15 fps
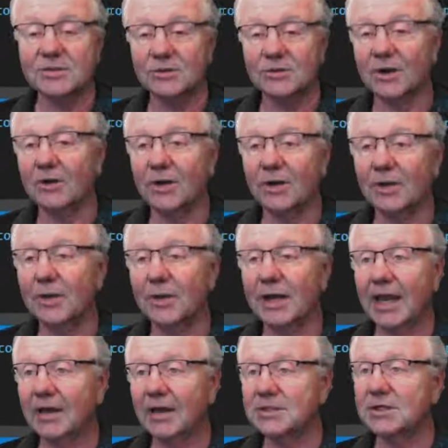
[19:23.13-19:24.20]
or I only want
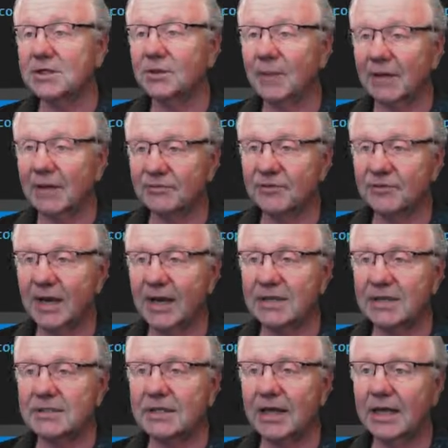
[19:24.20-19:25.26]
accounts that are my
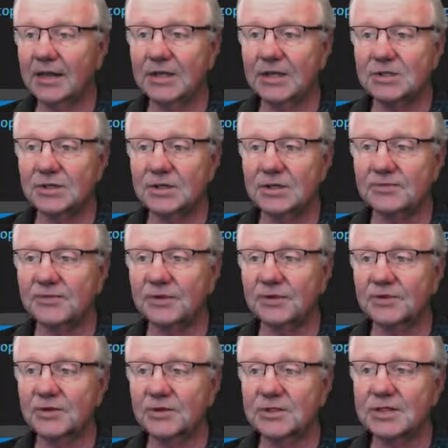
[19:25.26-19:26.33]
friends, and these are these
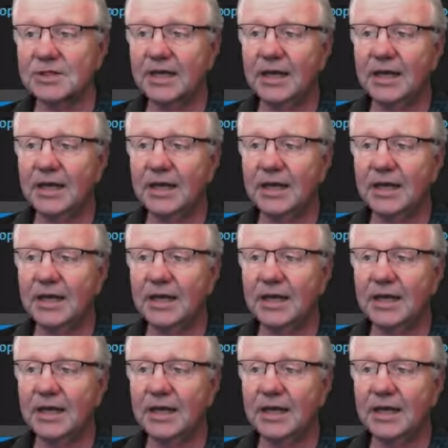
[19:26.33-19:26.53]
filters,